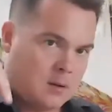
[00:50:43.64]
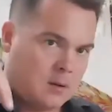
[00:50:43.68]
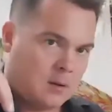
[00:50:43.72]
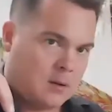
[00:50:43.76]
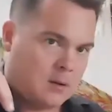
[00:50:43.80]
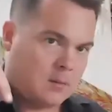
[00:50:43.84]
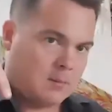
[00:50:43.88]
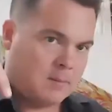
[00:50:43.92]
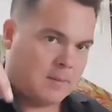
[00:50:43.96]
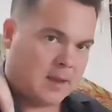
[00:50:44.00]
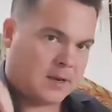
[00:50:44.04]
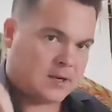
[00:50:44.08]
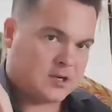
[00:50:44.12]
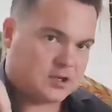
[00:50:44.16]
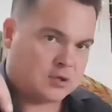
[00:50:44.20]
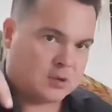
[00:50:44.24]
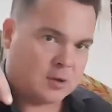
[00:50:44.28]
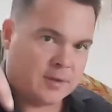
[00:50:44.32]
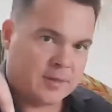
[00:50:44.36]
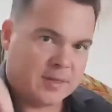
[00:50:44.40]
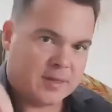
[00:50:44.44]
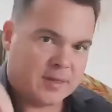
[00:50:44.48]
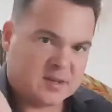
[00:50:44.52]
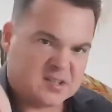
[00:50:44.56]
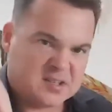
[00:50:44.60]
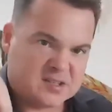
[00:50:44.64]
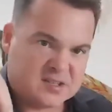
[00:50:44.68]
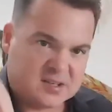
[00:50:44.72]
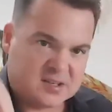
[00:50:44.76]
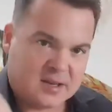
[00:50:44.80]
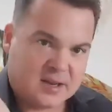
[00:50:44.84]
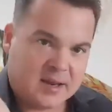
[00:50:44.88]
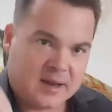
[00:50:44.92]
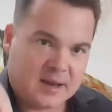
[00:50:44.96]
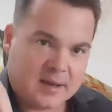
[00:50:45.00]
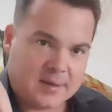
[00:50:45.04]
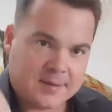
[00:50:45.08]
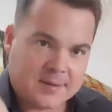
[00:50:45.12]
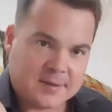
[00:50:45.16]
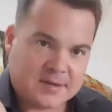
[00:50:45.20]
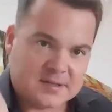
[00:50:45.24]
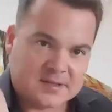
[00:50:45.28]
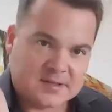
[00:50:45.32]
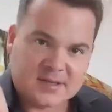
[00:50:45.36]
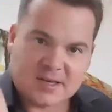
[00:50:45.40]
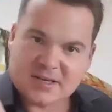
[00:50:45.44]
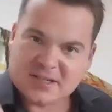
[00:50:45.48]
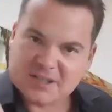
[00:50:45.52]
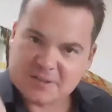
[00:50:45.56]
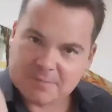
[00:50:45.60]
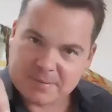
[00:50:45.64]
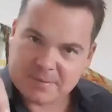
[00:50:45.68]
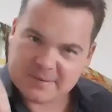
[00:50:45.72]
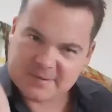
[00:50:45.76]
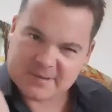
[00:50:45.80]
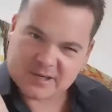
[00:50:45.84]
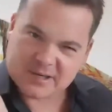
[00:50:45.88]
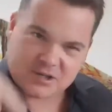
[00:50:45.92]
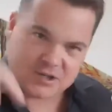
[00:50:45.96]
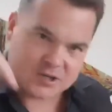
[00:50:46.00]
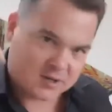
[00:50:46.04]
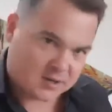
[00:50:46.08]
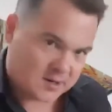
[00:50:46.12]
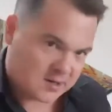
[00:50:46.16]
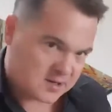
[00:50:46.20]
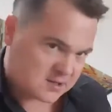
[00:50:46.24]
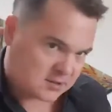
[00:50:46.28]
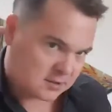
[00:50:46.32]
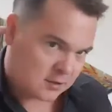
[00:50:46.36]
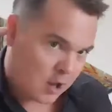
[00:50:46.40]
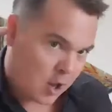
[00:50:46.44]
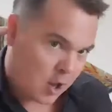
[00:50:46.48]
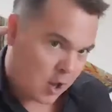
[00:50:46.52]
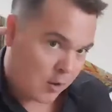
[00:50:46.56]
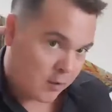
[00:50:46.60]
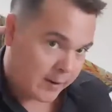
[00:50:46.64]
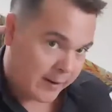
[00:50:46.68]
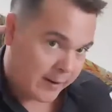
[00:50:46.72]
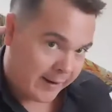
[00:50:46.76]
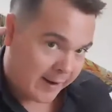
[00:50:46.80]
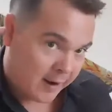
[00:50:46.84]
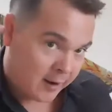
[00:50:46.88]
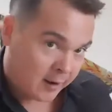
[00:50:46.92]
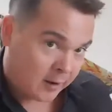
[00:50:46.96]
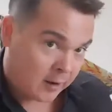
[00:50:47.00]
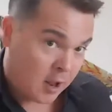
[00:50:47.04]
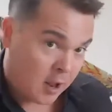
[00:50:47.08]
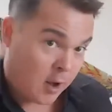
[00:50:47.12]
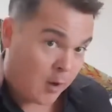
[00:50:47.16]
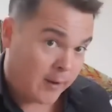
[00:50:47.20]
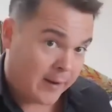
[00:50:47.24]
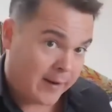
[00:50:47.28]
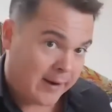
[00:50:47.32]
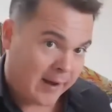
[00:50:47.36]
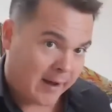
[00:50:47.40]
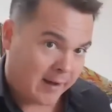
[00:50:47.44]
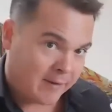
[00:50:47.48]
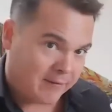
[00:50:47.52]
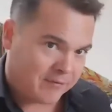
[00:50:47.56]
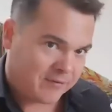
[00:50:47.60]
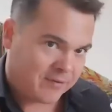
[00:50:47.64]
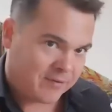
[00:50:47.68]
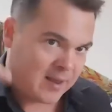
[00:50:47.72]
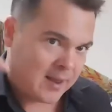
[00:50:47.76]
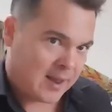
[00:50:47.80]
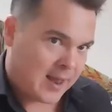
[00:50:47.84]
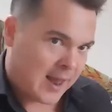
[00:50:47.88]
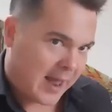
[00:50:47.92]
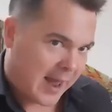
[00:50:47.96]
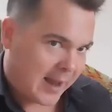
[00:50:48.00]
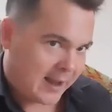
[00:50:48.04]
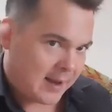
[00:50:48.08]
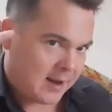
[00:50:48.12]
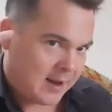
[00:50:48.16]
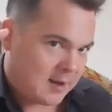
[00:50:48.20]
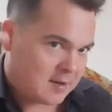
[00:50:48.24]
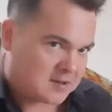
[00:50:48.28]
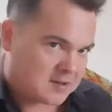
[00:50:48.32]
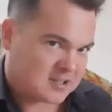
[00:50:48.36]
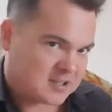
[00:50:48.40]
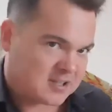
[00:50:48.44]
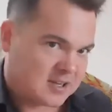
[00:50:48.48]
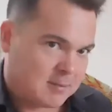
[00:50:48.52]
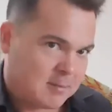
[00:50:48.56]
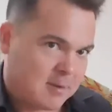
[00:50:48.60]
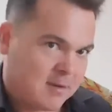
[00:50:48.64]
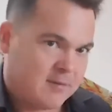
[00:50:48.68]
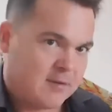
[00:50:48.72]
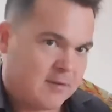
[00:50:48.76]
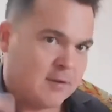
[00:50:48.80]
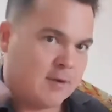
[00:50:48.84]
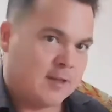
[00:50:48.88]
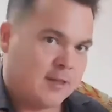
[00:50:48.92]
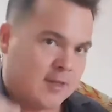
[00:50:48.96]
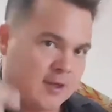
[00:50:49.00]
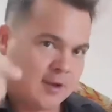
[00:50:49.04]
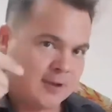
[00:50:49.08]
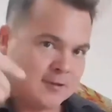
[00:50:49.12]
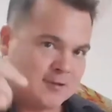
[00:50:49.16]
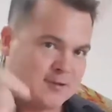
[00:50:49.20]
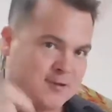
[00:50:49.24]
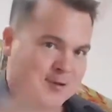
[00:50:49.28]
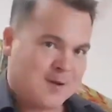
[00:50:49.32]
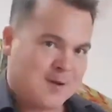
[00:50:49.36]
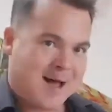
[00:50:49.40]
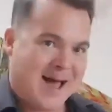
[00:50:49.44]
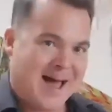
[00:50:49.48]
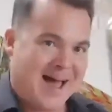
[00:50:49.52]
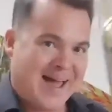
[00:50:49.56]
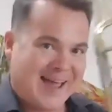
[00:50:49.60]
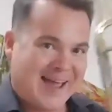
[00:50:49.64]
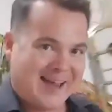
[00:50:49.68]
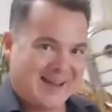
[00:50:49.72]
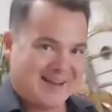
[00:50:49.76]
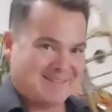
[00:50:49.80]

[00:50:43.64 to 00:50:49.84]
Make sure the C in the 6th position is low enough. I hear some of you a little too high.